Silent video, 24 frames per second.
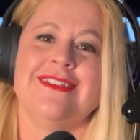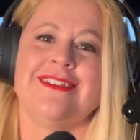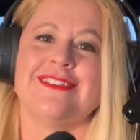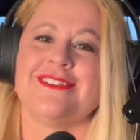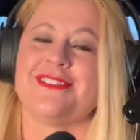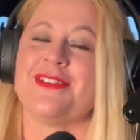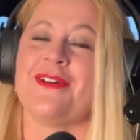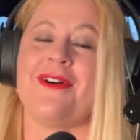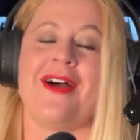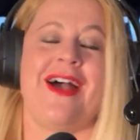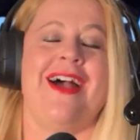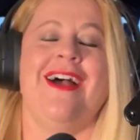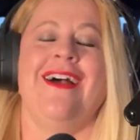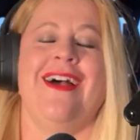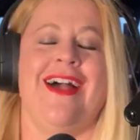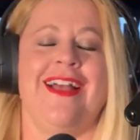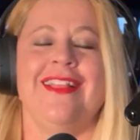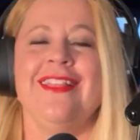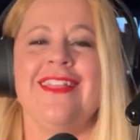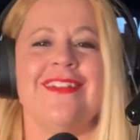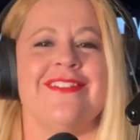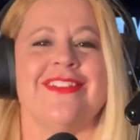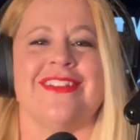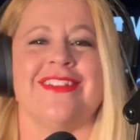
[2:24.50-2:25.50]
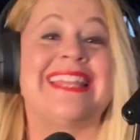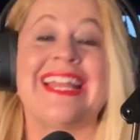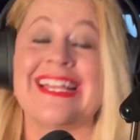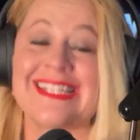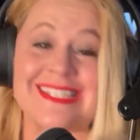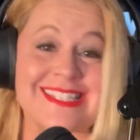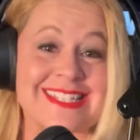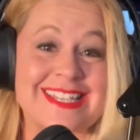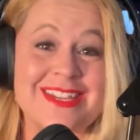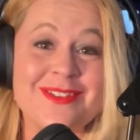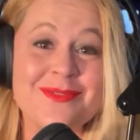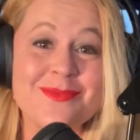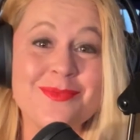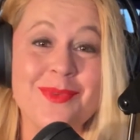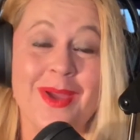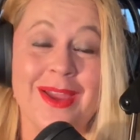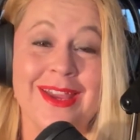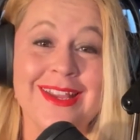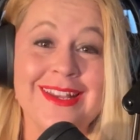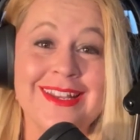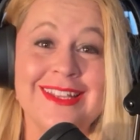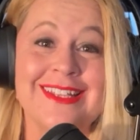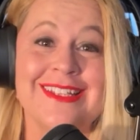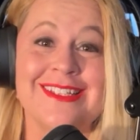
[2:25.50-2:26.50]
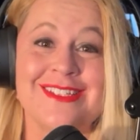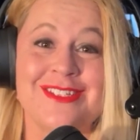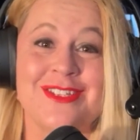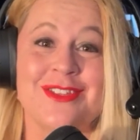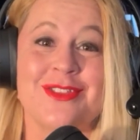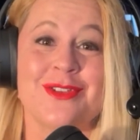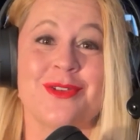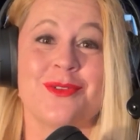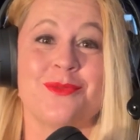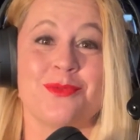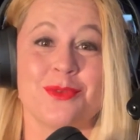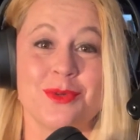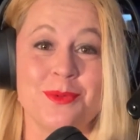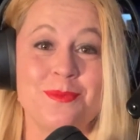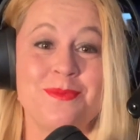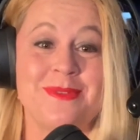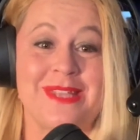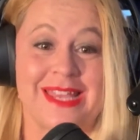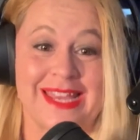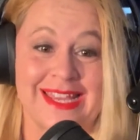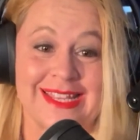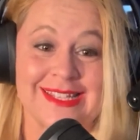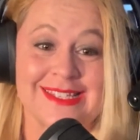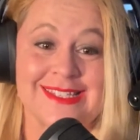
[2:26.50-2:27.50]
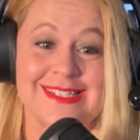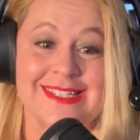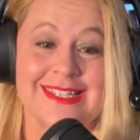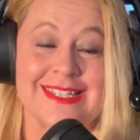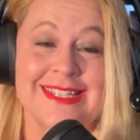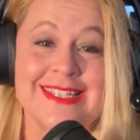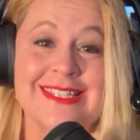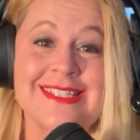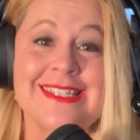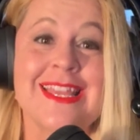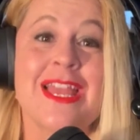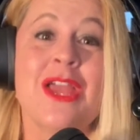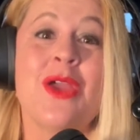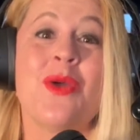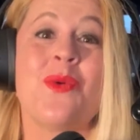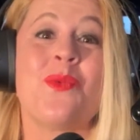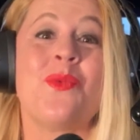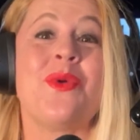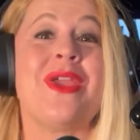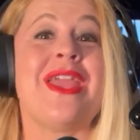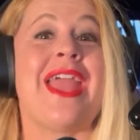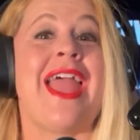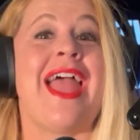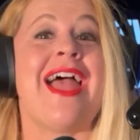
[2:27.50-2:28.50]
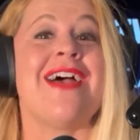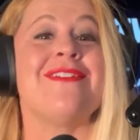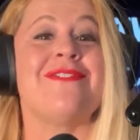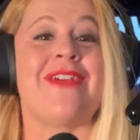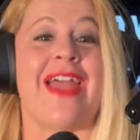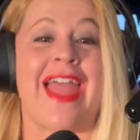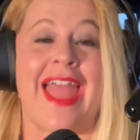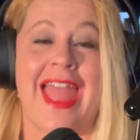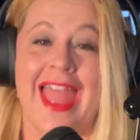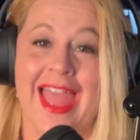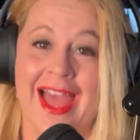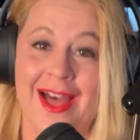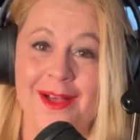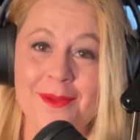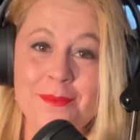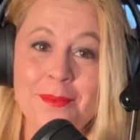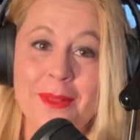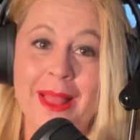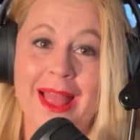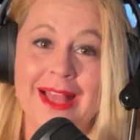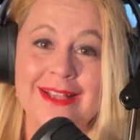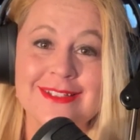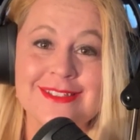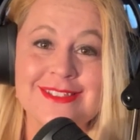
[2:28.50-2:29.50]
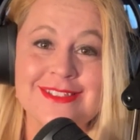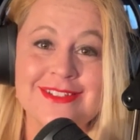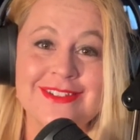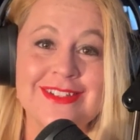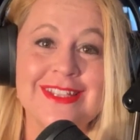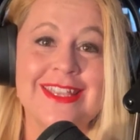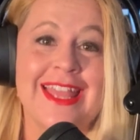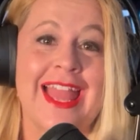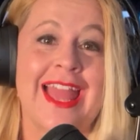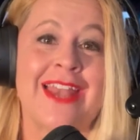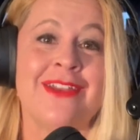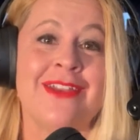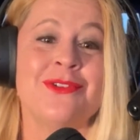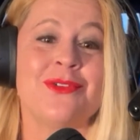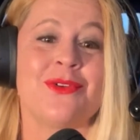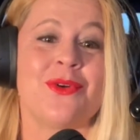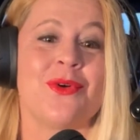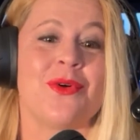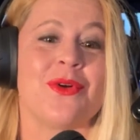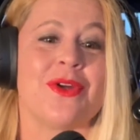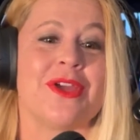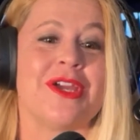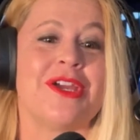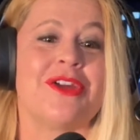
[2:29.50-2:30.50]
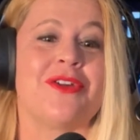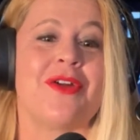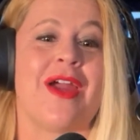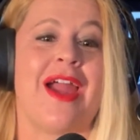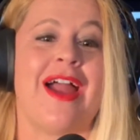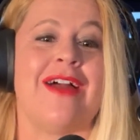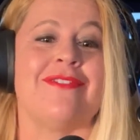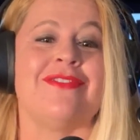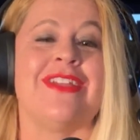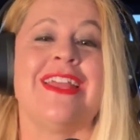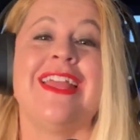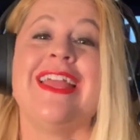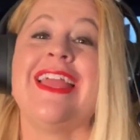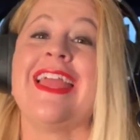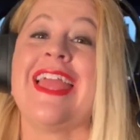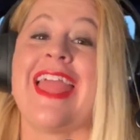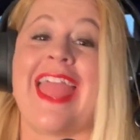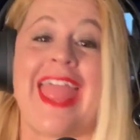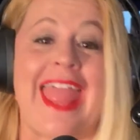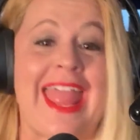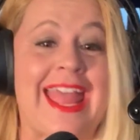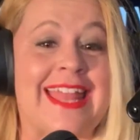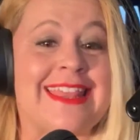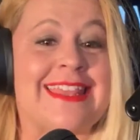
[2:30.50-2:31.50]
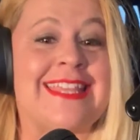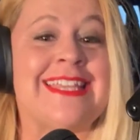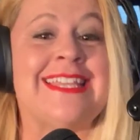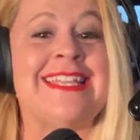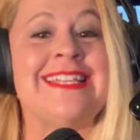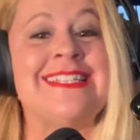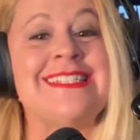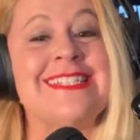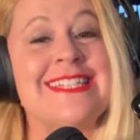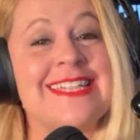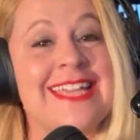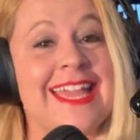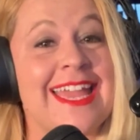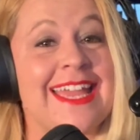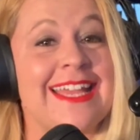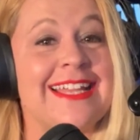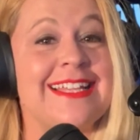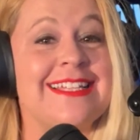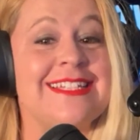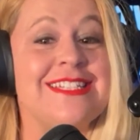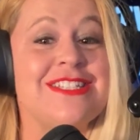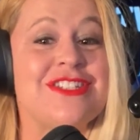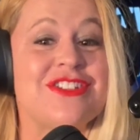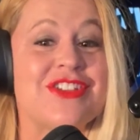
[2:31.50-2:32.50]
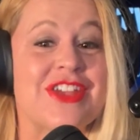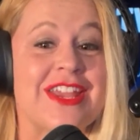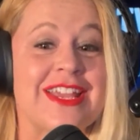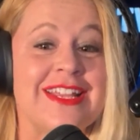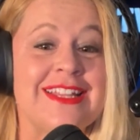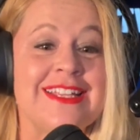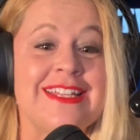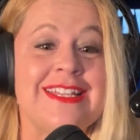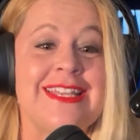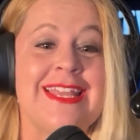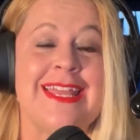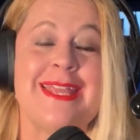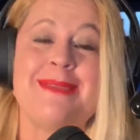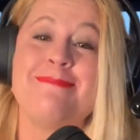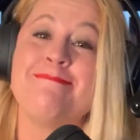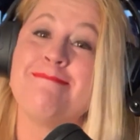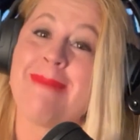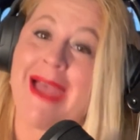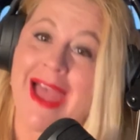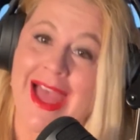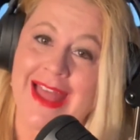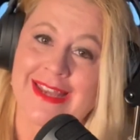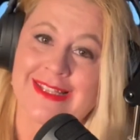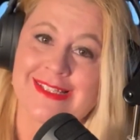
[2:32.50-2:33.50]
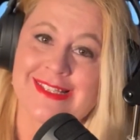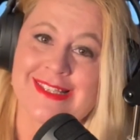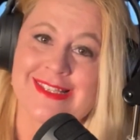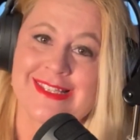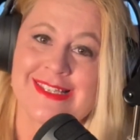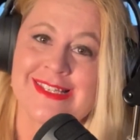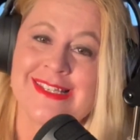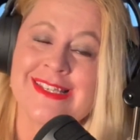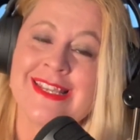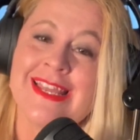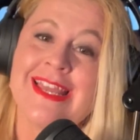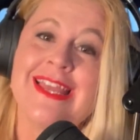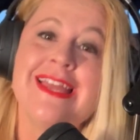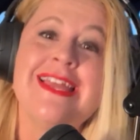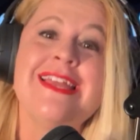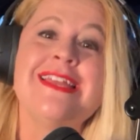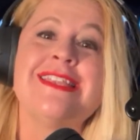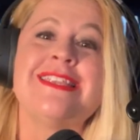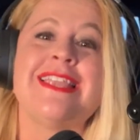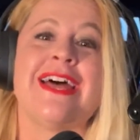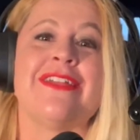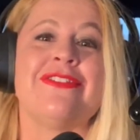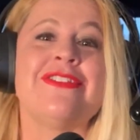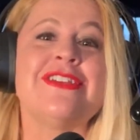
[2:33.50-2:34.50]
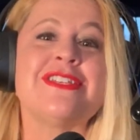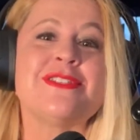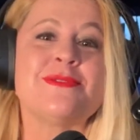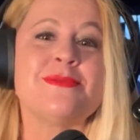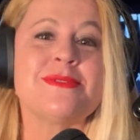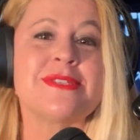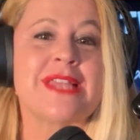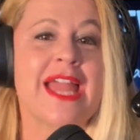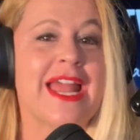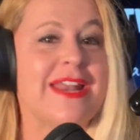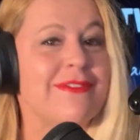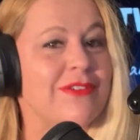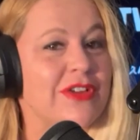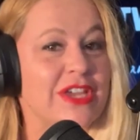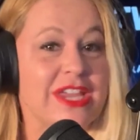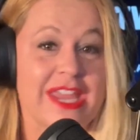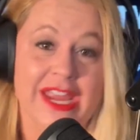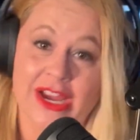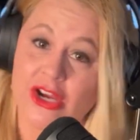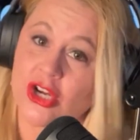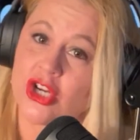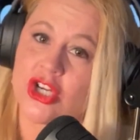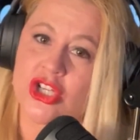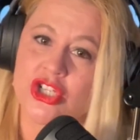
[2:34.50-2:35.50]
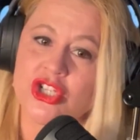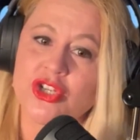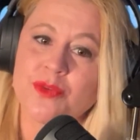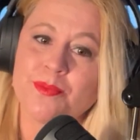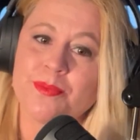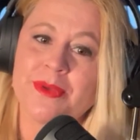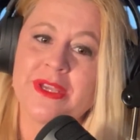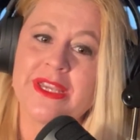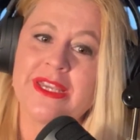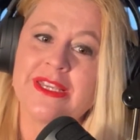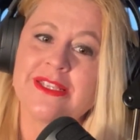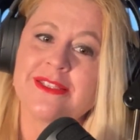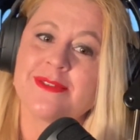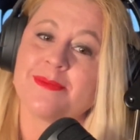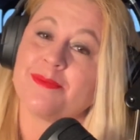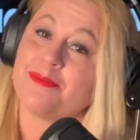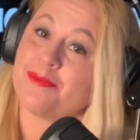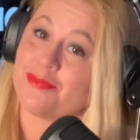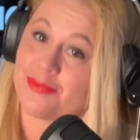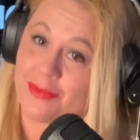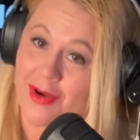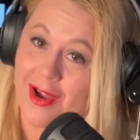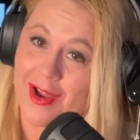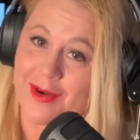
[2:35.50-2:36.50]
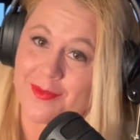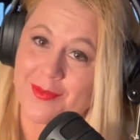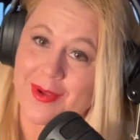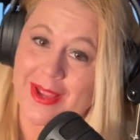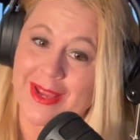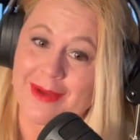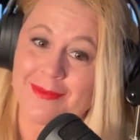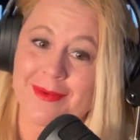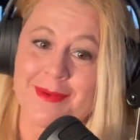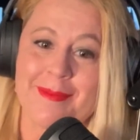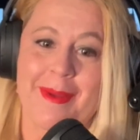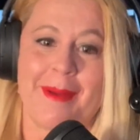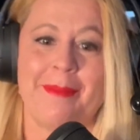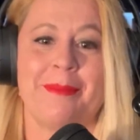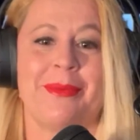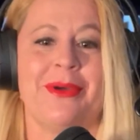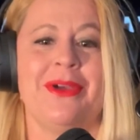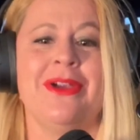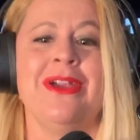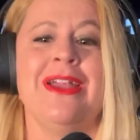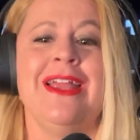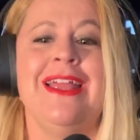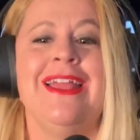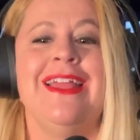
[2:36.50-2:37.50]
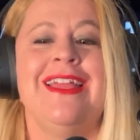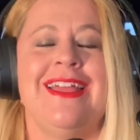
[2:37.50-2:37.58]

So I love it. Let's get right into the group dances. We have Blackstone again, who choreographed Anthony, Dakayla, Jalen, and Madison. Now, this was kind of a character piece, Broadway, remember?